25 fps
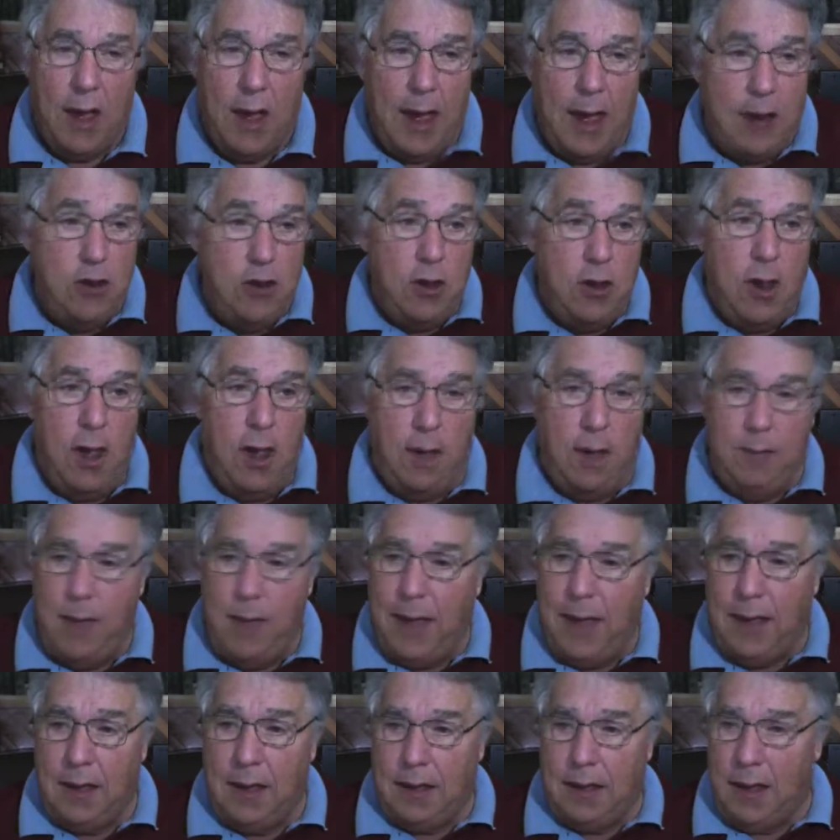And
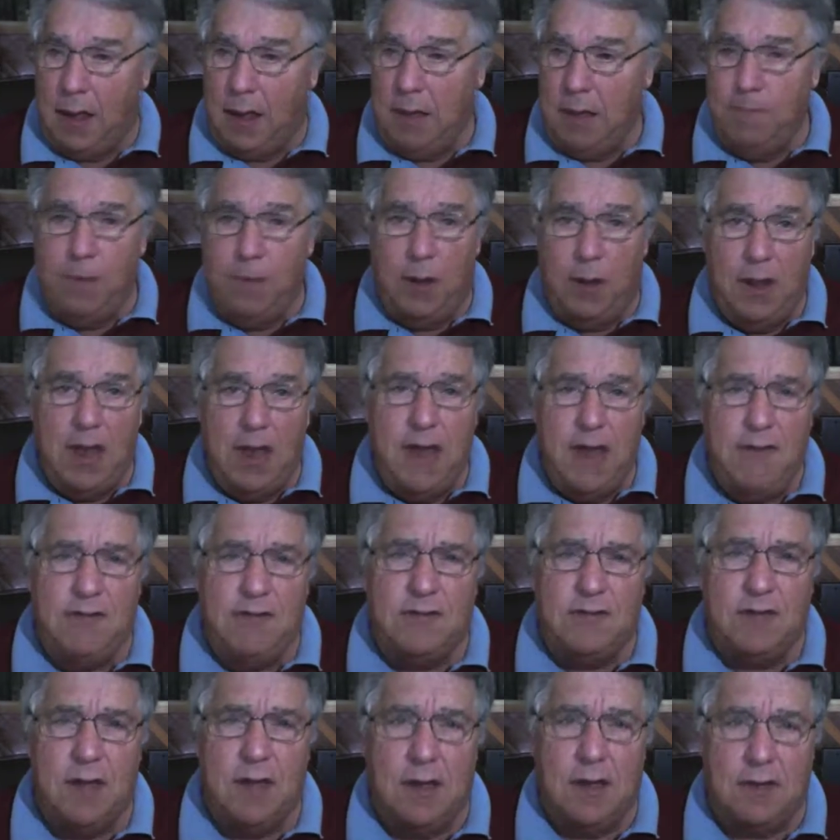Megyn Kelly
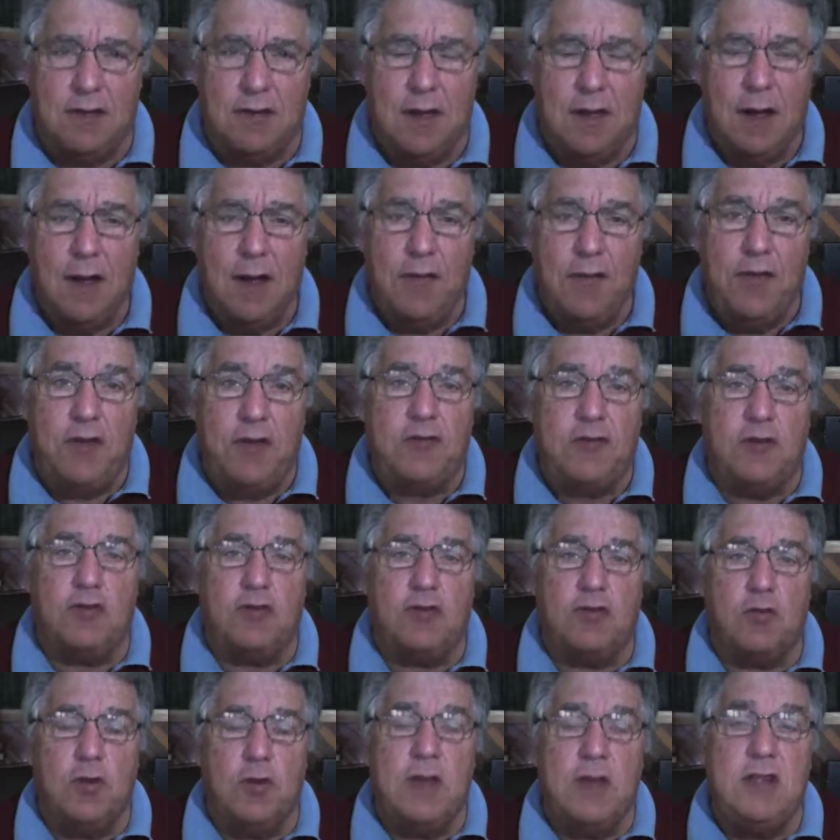believes this. This
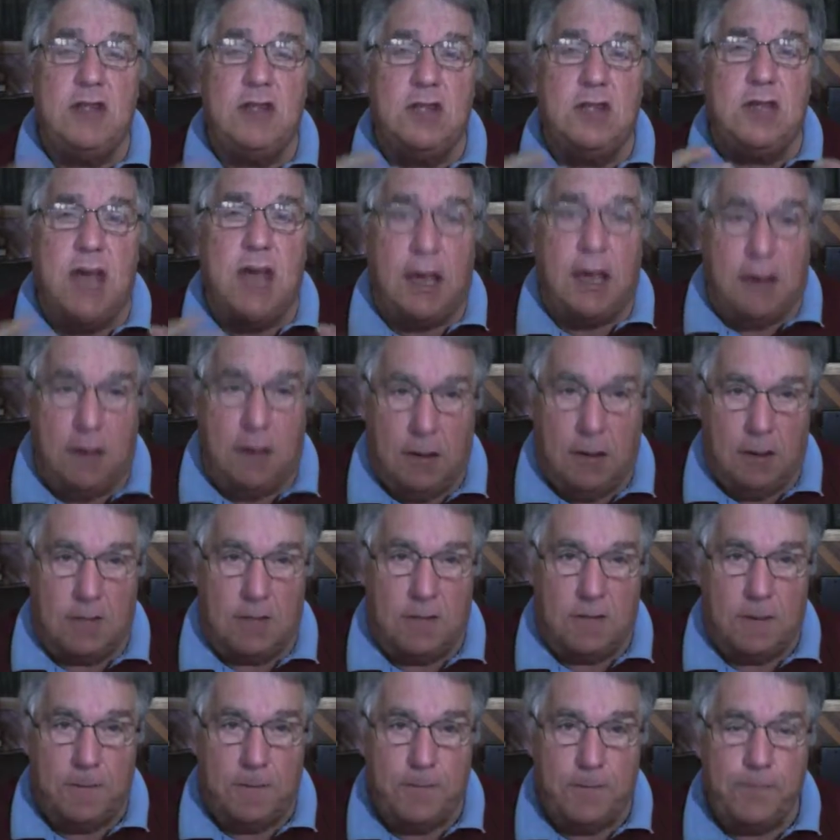is ridiculous.